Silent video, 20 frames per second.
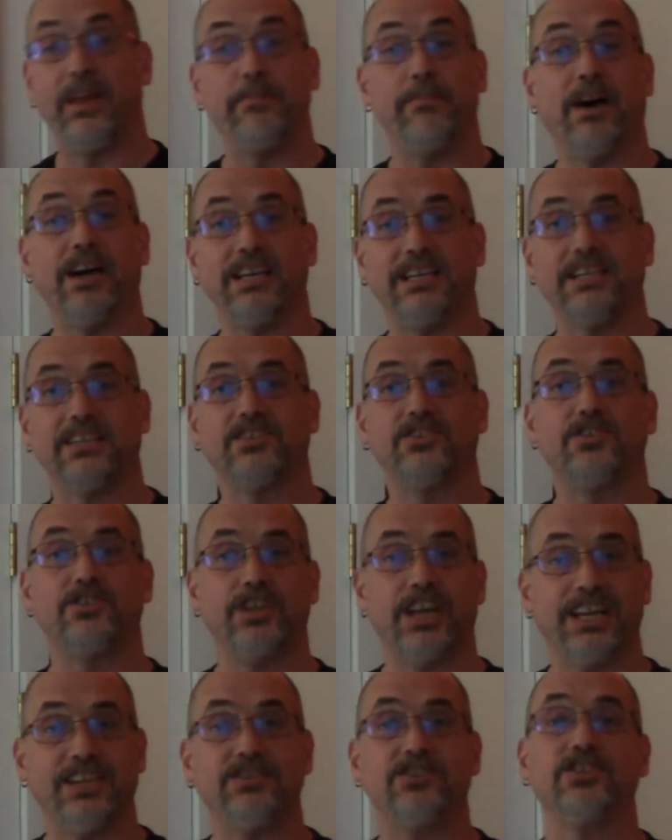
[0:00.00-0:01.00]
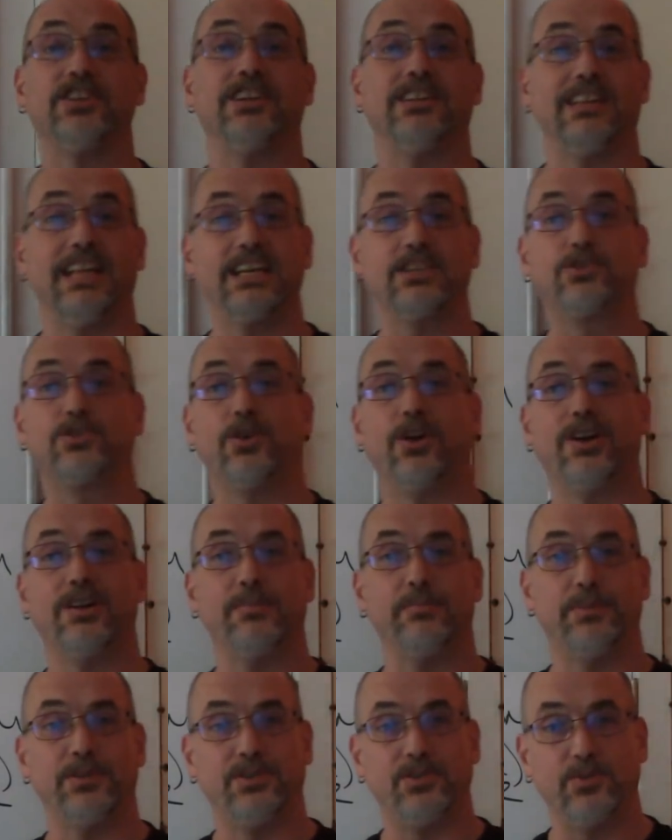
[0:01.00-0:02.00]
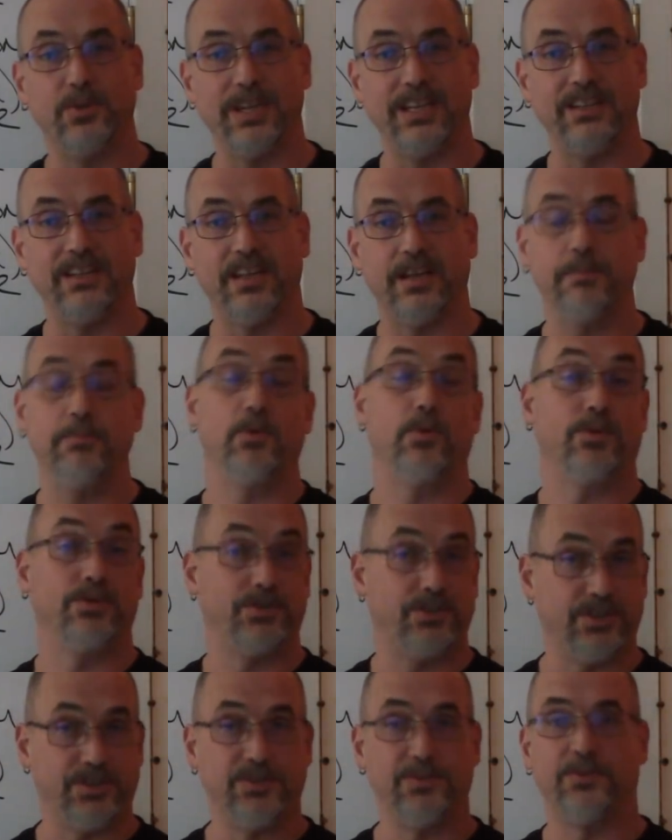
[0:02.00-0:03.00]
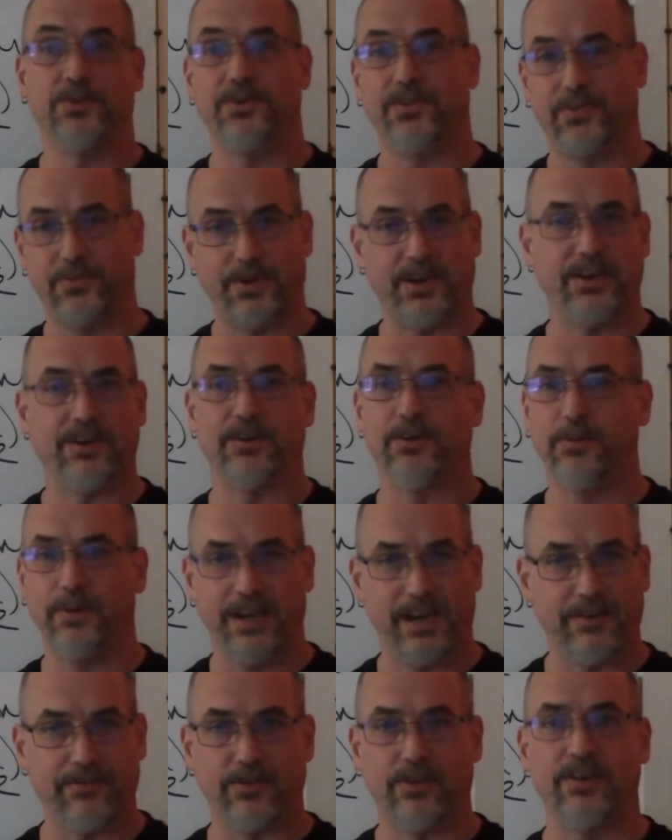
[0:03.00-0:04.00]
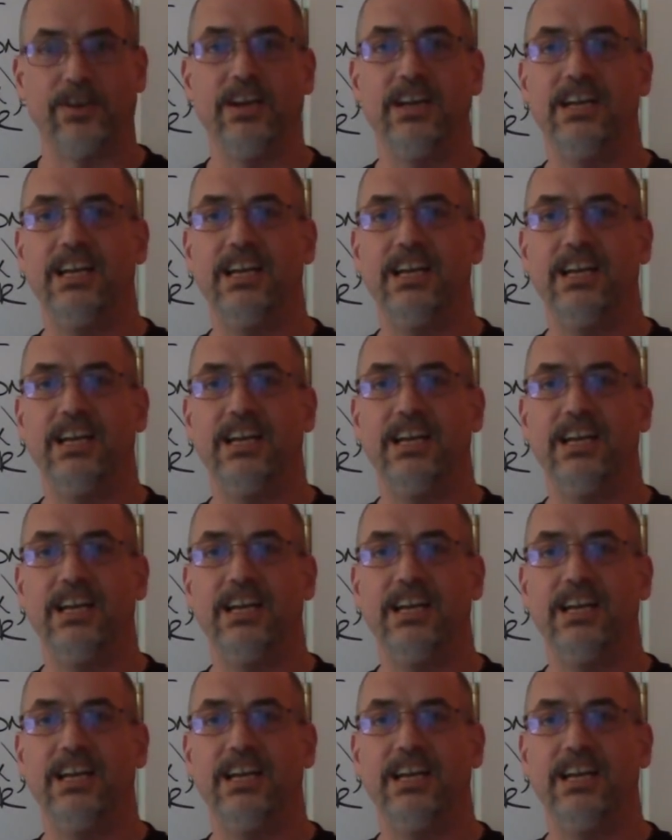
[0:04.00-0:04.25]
might exchange an electron between them, or two or three or whatever